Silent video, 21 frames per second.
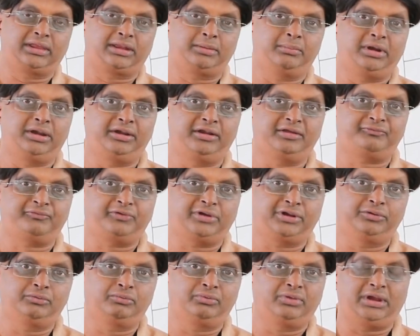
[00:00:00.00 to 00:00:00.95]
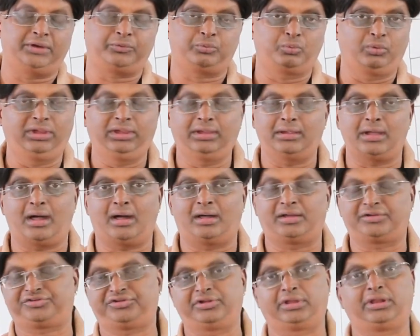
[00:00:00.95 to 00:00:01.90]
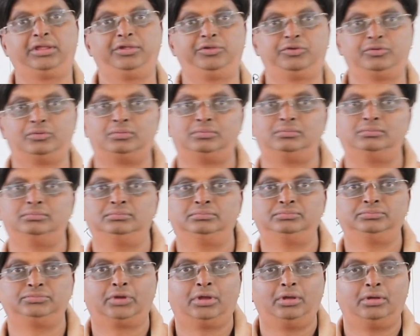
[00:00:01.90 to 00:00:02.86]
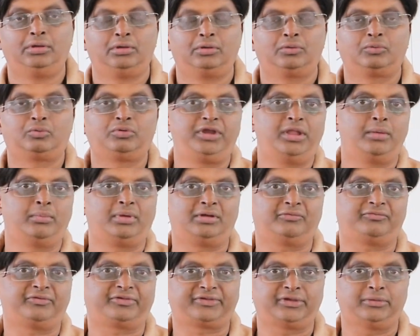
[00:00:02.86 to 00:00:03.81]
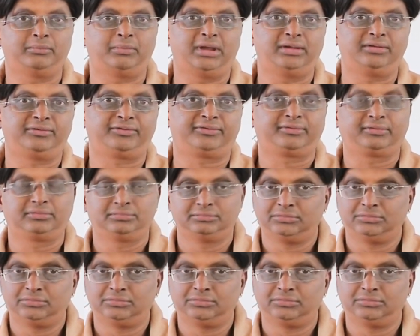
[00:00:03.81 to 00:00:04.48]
a reminder for you that we are sharing you good number of assignments